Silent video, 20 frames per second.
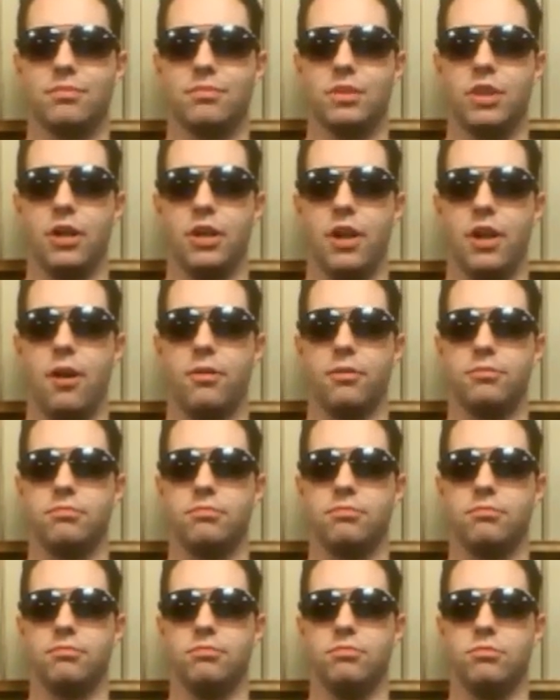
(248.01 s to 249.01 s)
you know
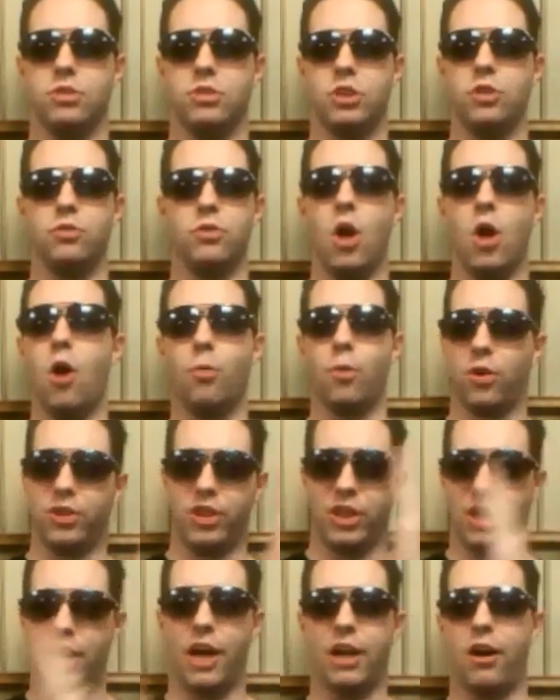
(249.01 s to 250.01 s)
you know where
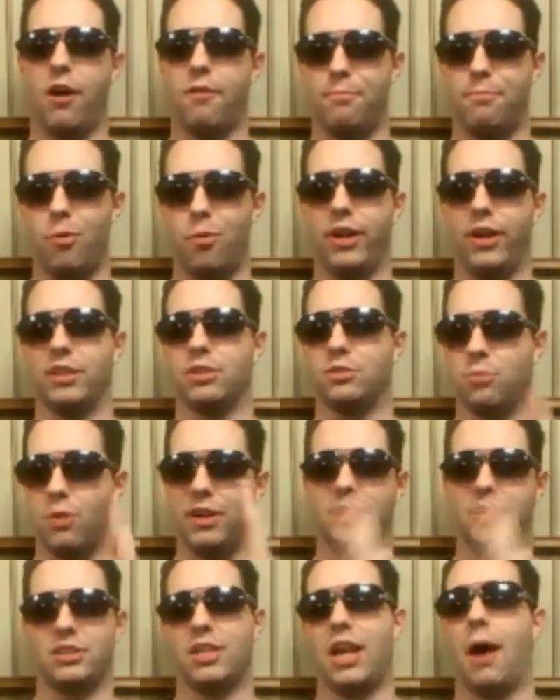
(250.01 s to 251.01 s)
the cutoff point is
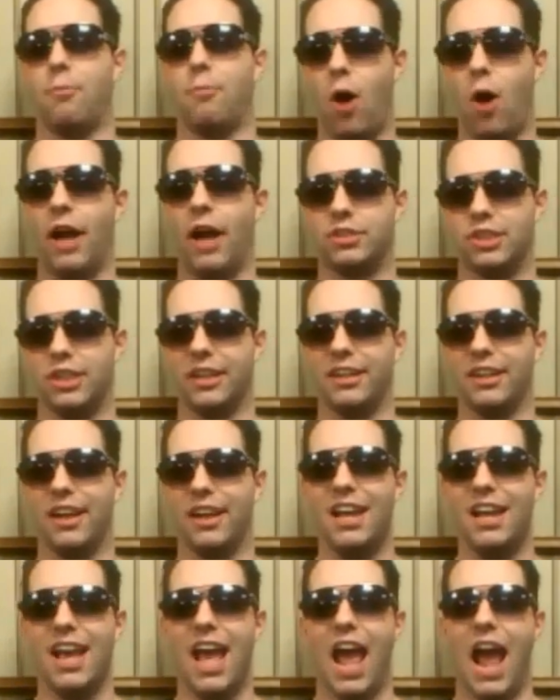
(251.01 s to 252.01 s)
when to stop watching
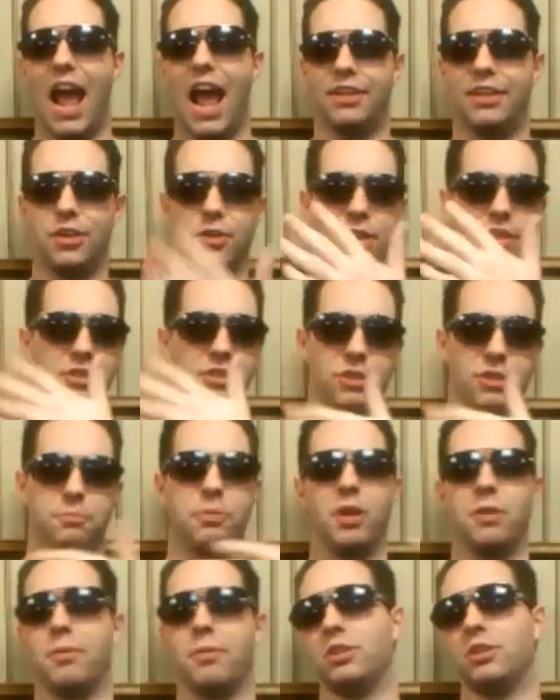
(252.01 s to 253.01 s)
and you can just
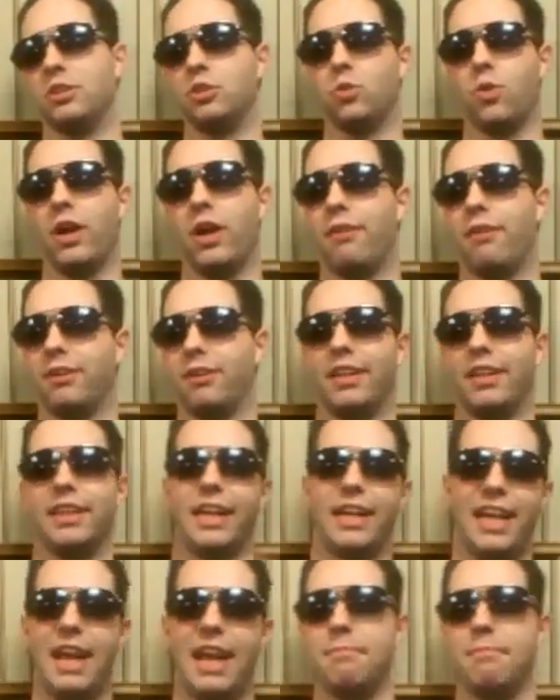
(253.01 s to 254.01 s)
pretty much enjoy everything
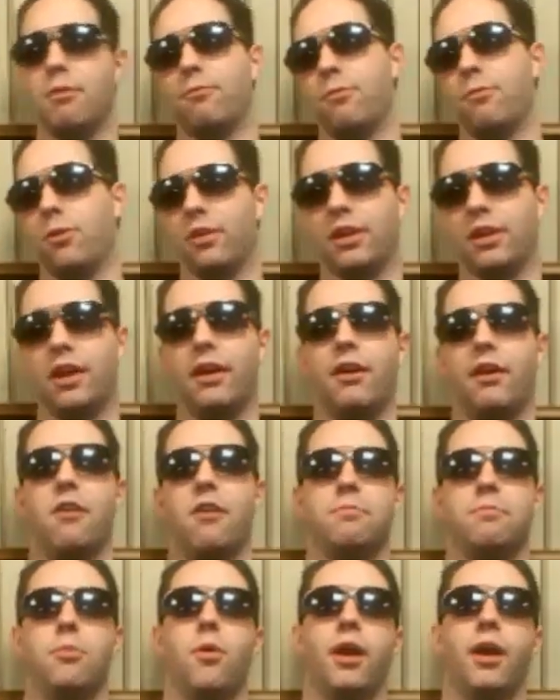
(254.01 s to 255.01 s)
that came before the
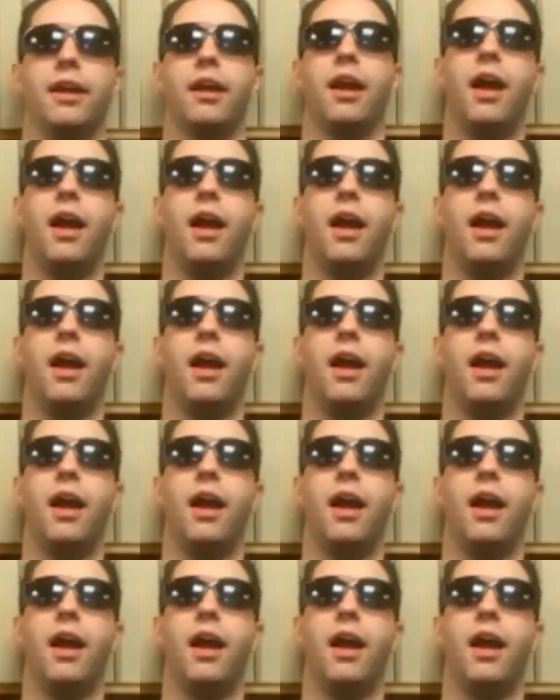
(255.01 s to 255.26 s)
cutoff point